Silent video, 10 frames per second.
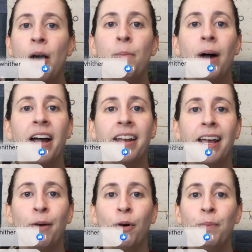but
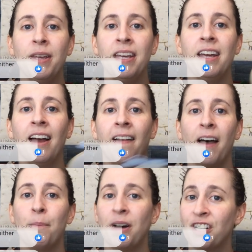it will be
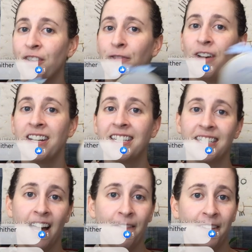a bunch of fun
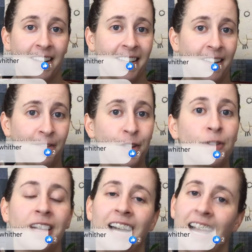stuff and a, a, few
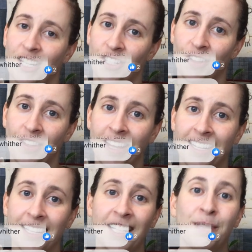little extra
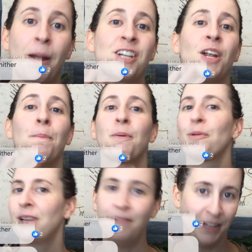things, a special
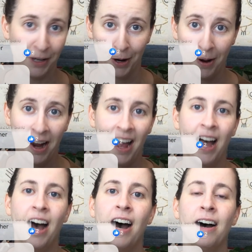preview
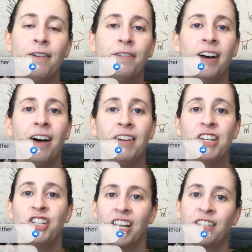of, of
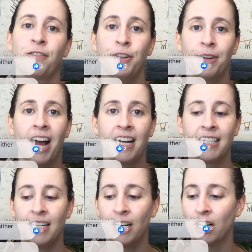it just for you
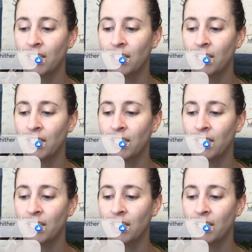guys here.